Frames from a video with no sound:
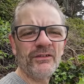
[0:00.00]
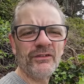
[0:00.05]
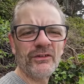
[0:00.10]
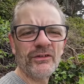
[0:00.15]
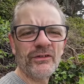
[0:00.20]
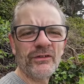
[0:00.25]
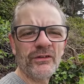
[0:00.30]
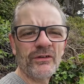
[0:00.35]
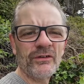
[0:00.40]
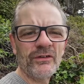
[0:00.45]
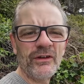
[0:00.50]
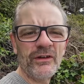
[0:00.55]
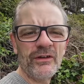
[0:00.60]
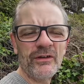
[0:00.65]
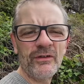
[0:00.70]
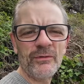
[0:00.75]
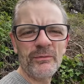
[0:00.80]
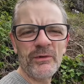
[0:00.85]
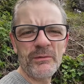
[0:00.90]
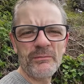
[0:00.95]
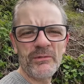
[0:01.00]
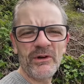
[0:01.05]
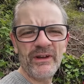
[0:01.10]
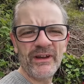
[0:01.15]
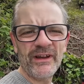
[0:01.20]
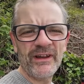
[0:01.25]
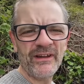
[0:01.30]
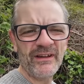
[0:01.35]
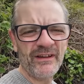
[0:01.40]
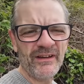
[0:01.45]
not to lose me
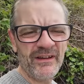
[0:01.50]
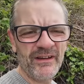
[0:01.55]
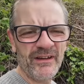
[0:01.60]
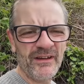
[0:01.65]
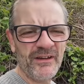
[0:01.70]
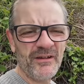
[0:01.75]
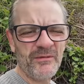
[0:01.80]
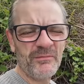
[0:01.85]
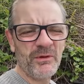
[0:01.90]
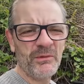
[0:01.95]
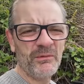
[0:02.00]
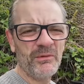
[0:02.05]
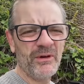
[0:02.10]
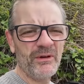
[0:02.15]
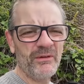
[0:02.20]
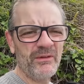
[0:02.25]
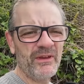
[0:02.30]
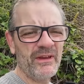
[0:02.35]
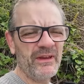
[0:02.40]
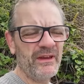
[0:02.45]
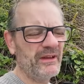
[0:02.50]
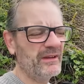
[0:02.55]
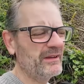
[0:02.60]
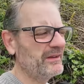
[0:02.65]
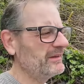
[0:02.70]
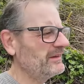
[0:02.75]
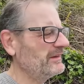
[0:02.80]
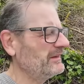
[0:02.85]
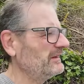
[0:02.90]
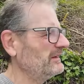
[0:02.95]
mic, but while
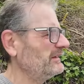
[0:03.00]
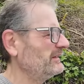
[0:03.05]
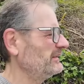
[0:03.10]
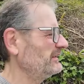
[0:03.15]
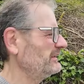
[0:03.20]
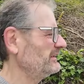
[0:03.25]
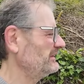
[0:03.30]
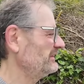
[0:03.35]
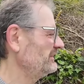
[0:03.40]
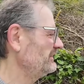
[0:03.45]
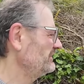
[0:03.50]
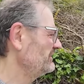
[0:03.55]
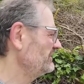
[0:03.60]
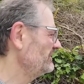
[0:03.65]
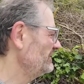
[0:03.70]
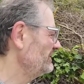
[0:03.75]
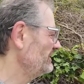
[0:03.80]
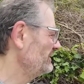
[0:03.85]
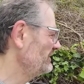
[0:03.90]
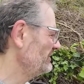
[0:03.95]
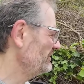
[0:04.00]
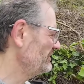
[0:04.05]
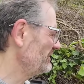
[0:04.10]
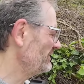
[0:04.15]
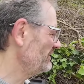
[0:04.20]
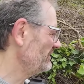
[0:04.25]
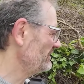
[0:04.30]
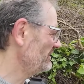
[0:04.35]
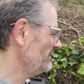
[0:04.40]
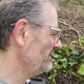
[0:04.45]
the tide is
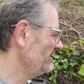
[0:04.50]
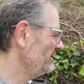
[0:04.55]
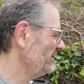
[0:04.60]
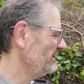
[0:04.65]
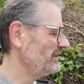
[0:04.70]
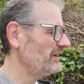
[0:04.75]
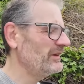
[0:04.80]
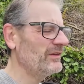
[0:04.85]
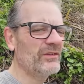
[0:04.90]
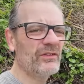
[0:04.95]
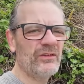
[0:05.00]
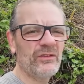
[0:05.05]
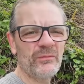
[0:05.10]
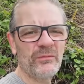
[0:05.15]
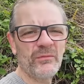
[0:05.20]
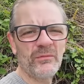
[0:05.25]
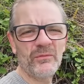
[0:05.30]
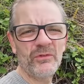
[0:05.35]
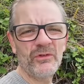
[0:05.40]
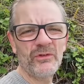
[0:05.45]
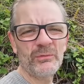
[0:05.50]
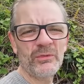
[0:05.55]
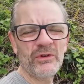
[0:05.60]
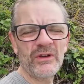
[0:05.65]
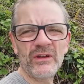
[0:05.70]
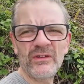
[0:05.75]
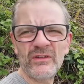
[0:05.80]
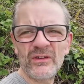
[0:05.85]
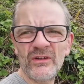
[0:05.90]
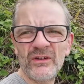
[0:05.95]
this high, it is
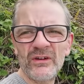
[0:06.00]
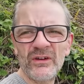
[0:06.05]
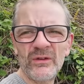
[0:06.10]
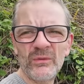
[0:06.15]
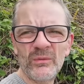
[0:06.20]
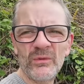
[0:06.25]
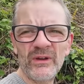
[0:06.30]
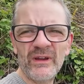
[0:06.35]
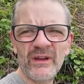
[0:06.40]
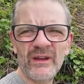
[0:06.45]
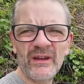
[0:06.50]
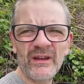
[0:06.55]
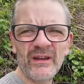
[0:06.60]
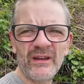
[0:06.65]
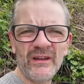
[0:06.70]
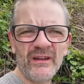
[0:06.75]
spring tide week.